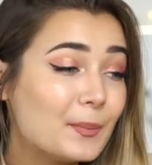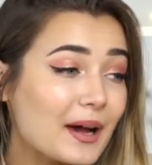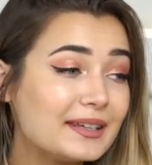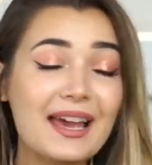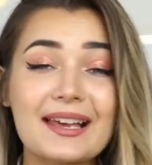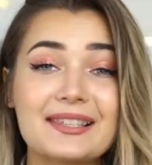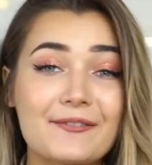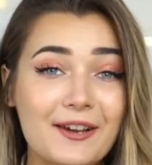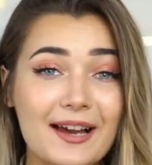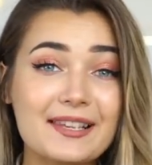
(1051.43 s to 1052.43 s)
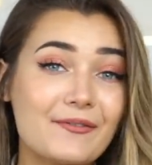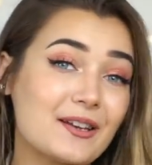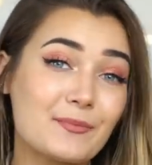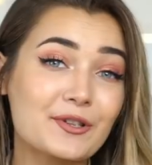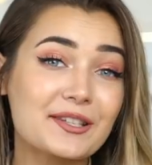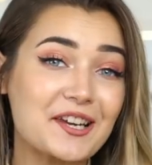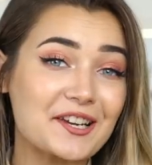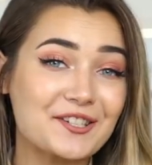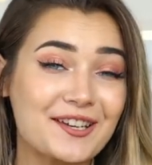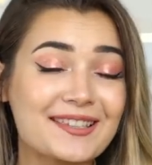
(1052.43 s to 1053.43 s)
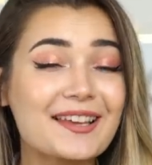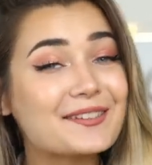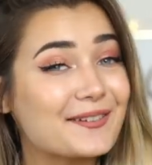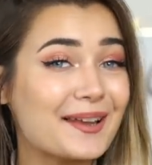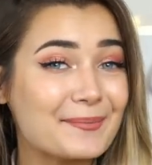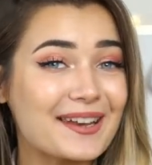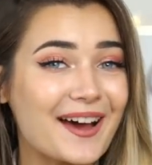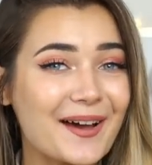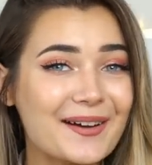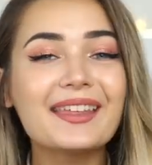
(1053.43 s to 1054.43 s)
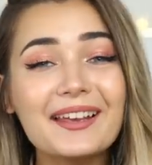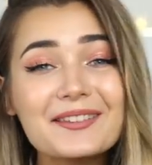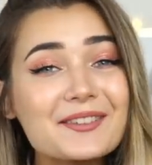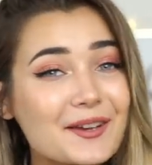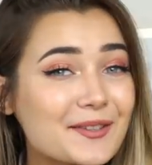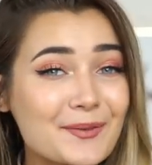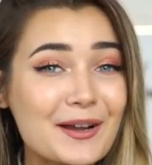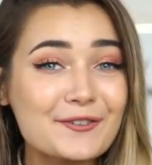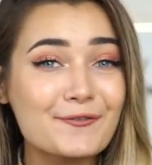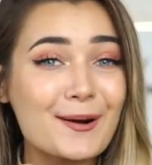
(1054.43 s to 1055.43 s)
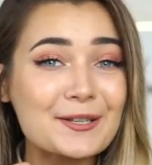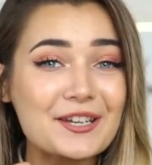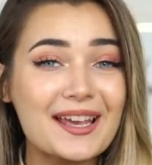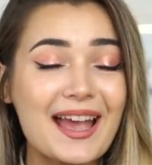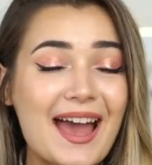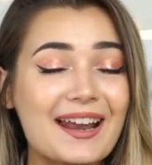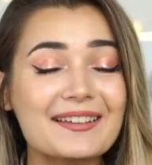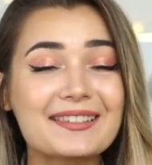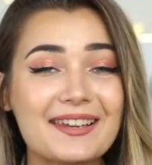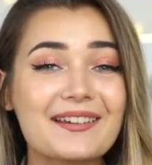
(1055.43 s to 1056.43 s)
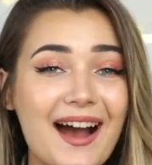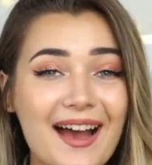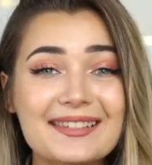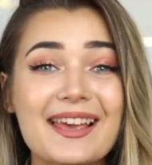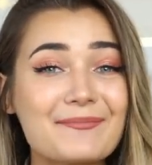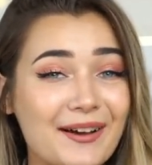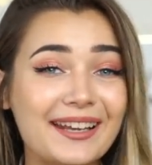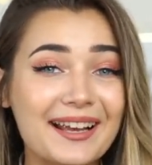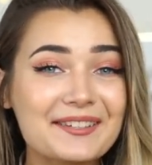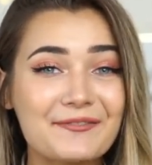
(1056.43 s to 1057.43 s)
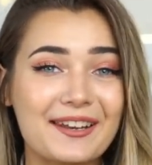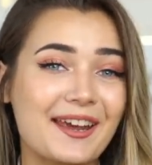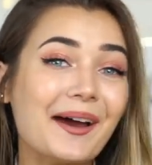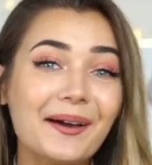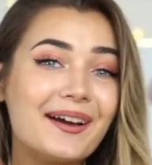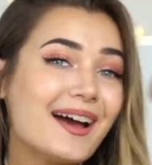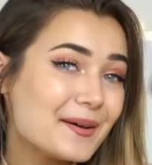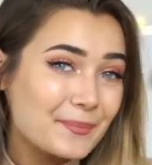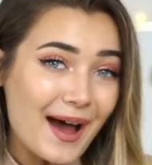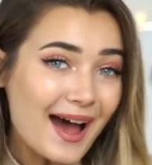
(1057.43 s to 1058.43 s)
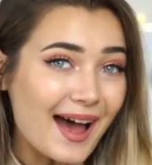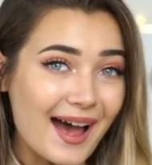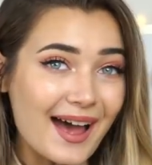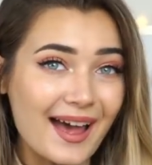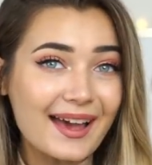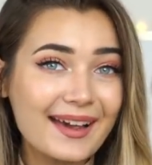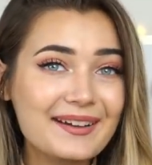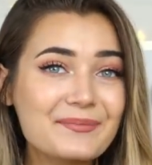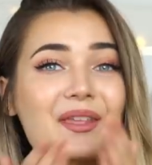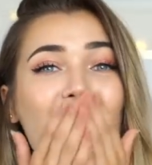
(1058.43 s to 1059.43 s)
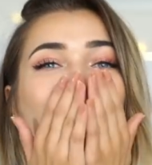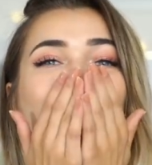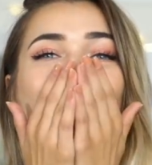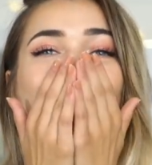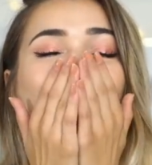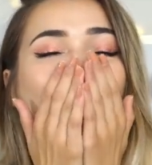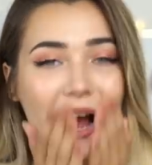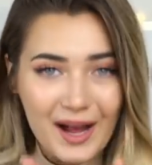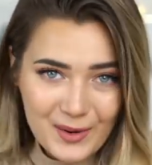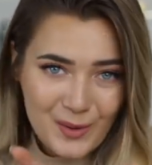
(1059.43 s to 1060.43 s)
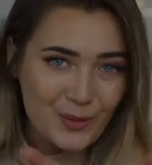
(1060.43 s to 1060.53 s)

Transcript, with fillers: But yes, if you guys have any more suggestions, do let me know. Thank you so, so much for watching, and I'll see you guys in my next video. Bye! Mwah.